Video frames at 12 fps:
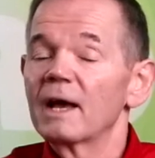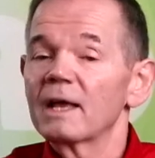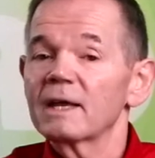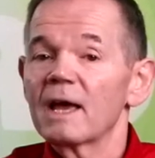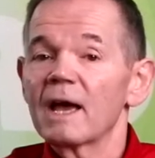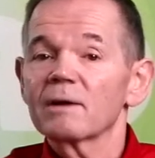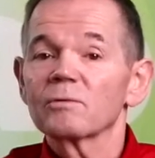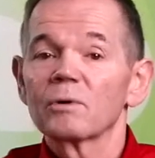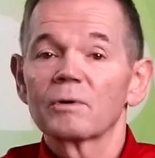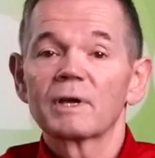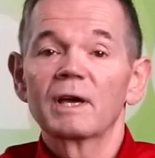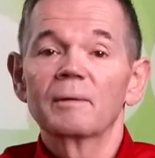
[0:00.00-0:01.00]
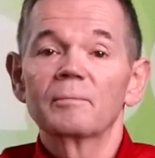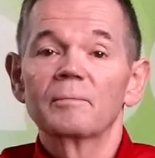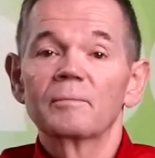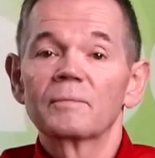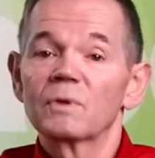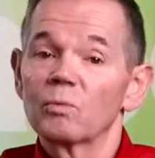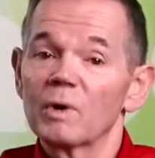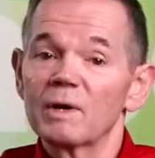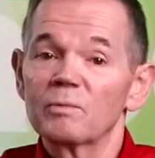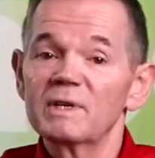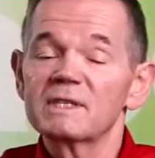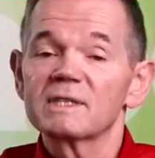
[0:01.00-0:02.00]
At Acrochem, the way
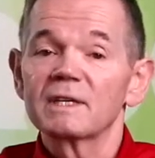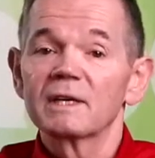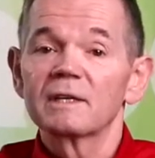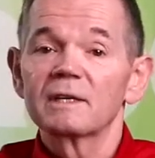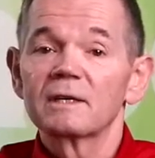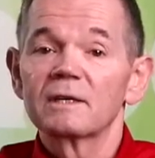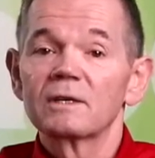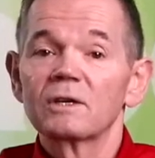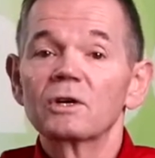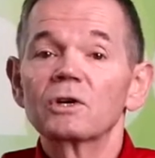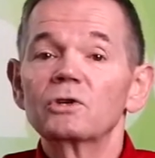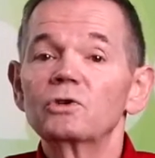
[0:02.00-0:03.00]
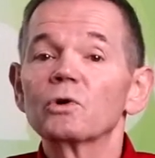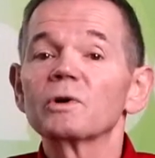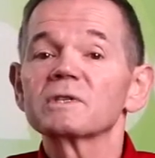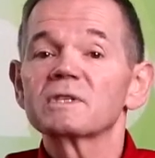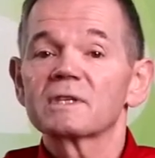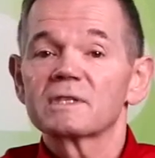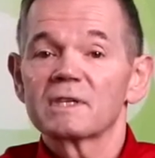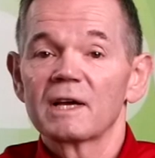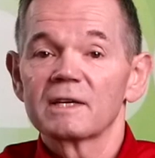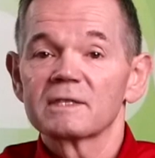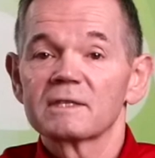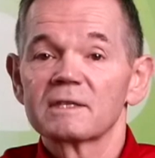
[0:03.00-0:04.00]
we see it, your
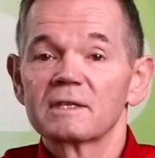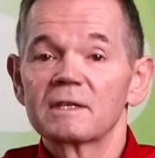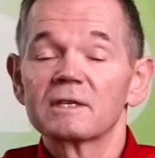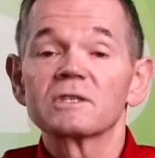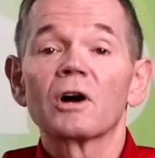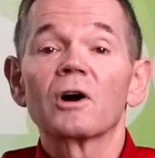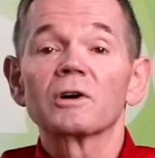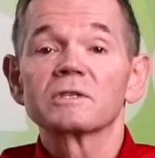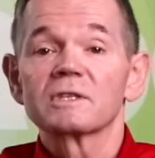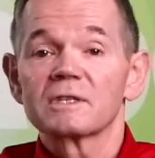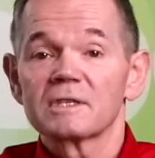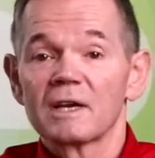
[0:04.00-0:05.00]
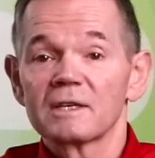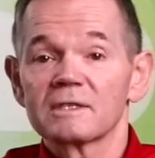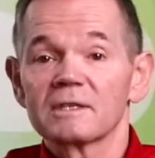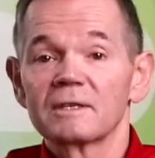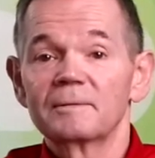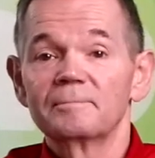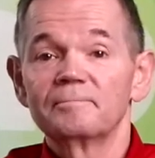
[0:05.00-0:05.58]
success is our success.